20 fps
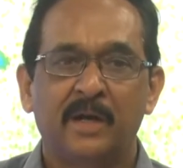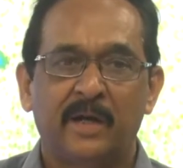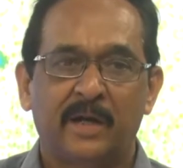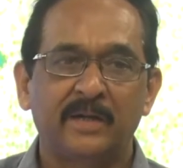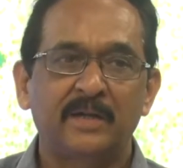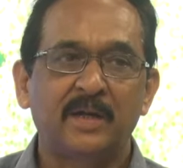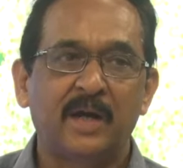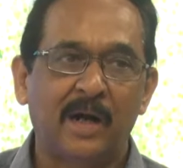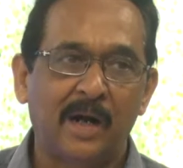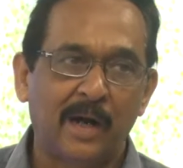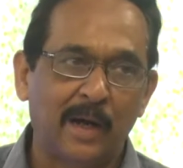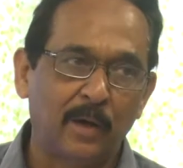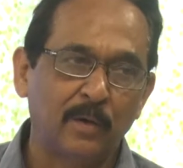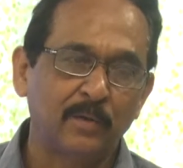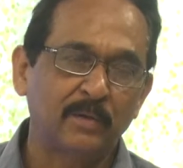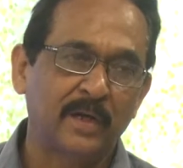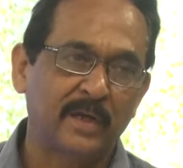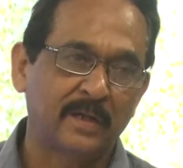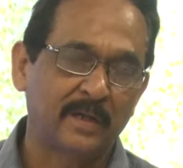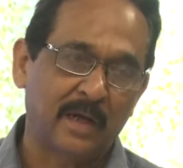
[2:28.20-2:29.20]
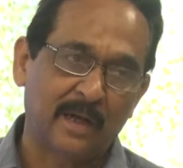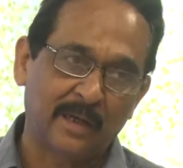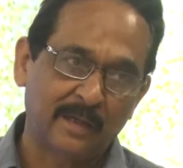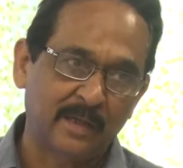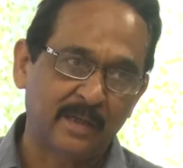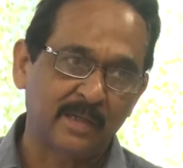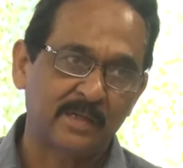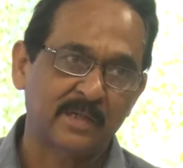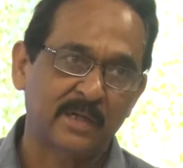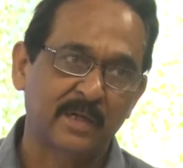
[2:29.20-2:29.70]
and how that
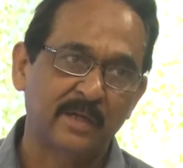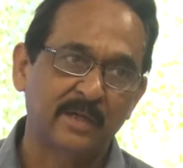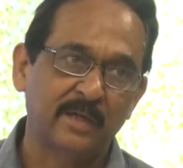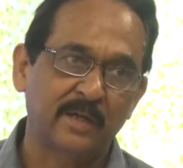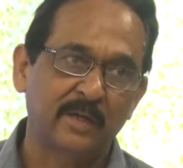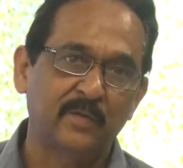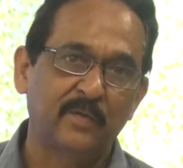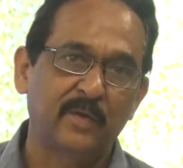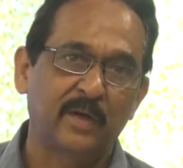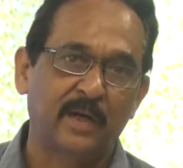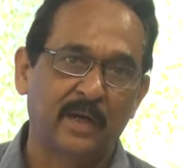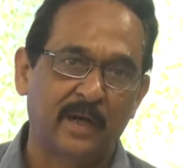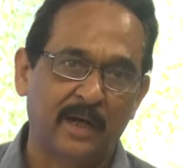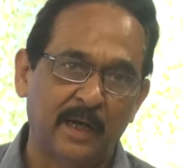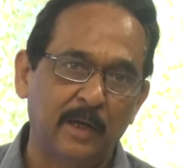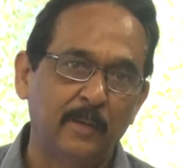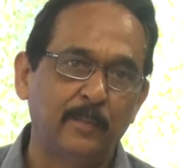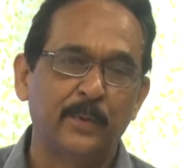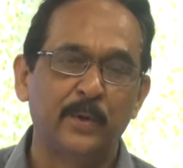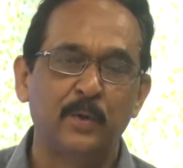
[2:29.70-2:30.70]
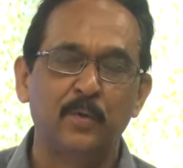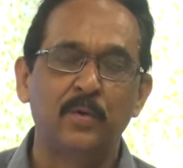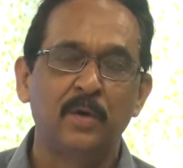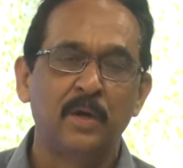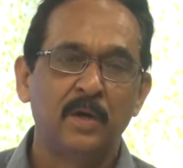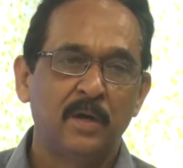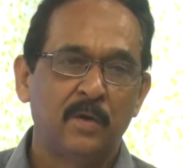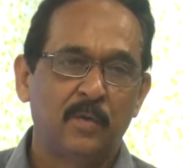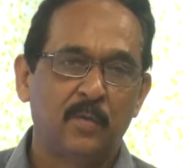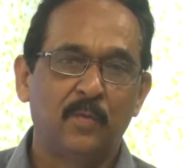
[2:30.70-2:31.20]
understanding will help you
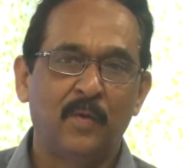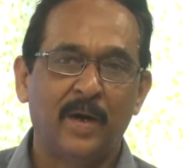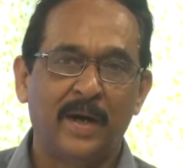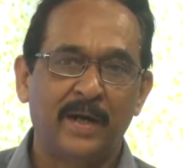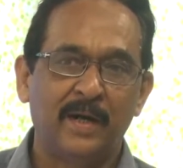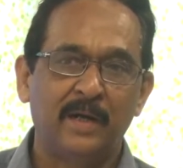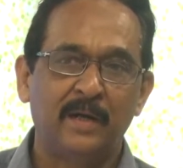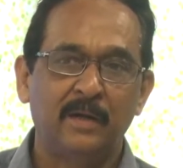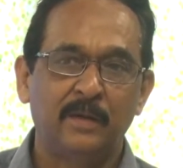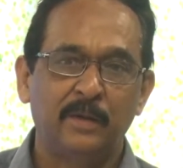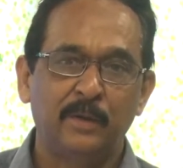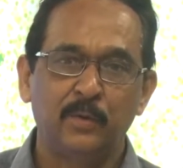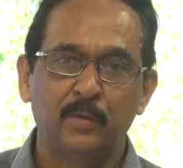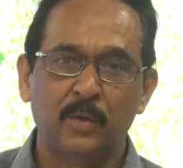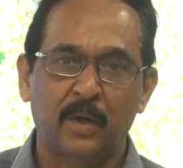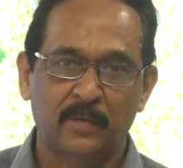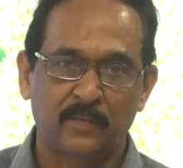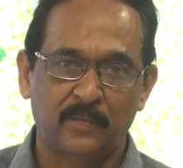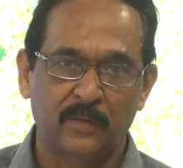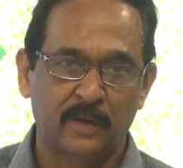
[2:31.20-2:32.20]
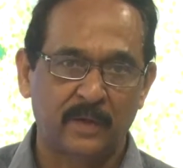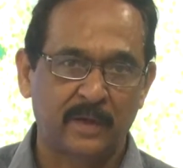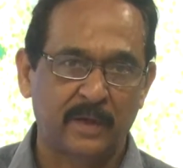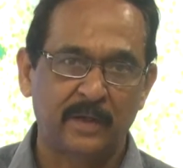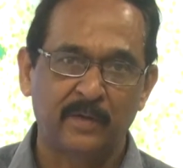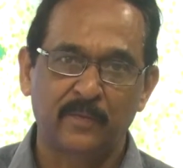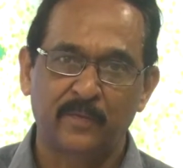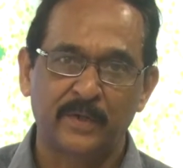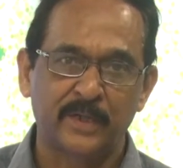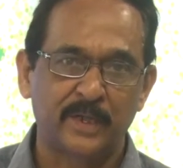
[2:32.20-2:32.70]
while you are
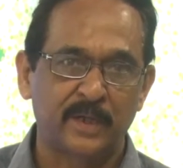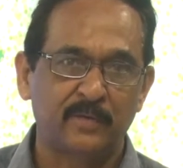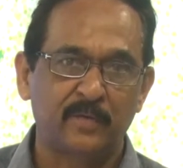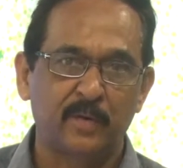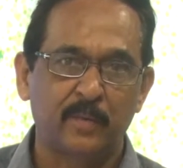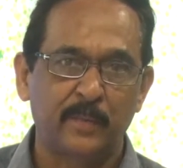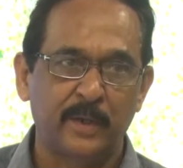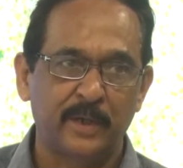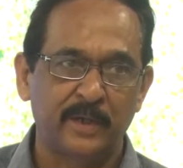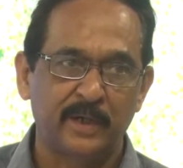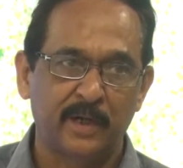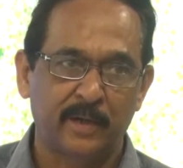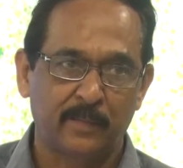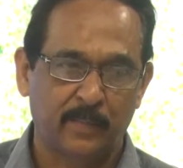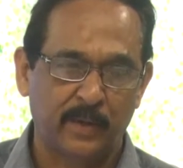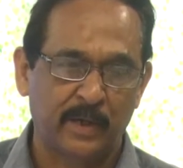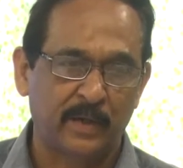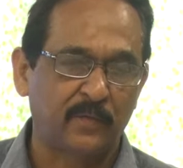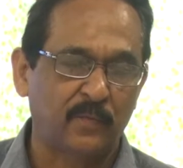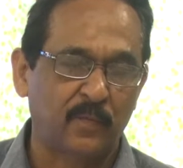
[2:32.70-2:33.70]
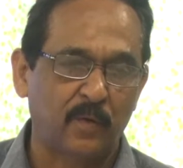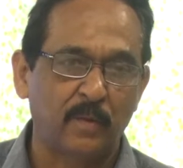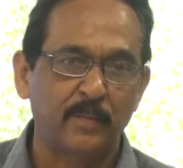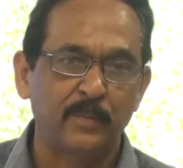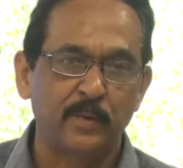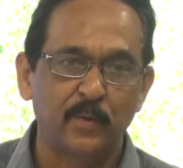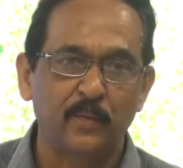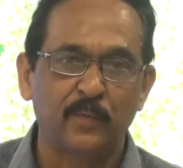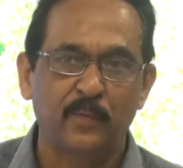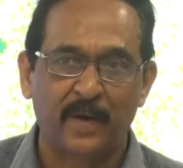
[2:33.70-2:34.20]
working whichever media
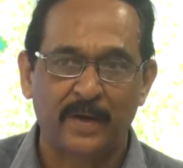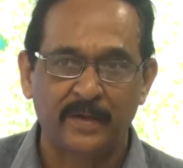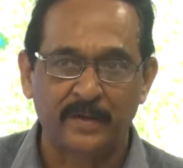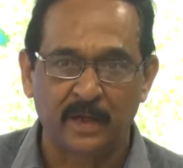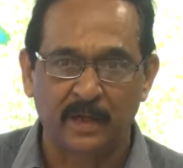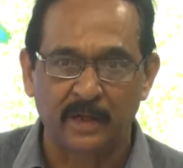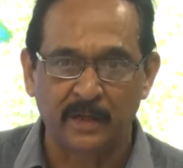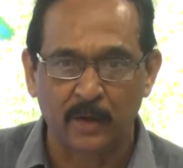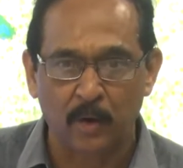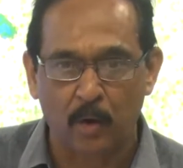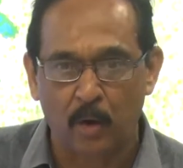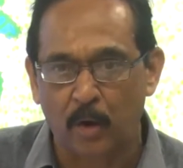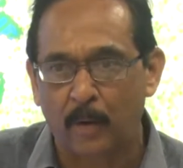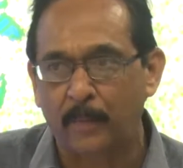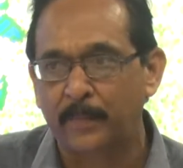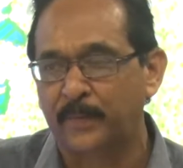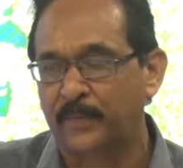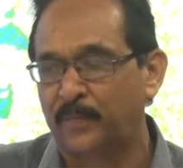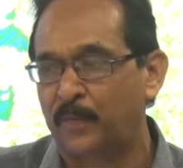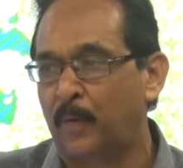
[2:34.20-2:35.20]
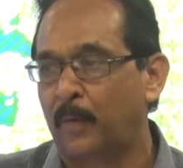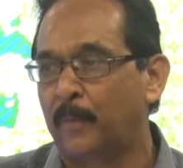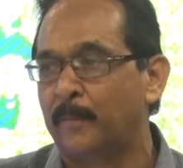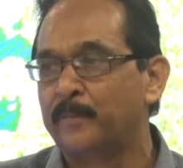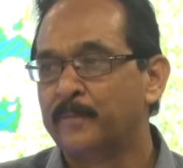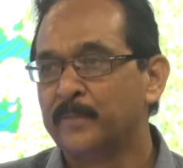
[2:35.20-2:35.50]
platform you finally opt for.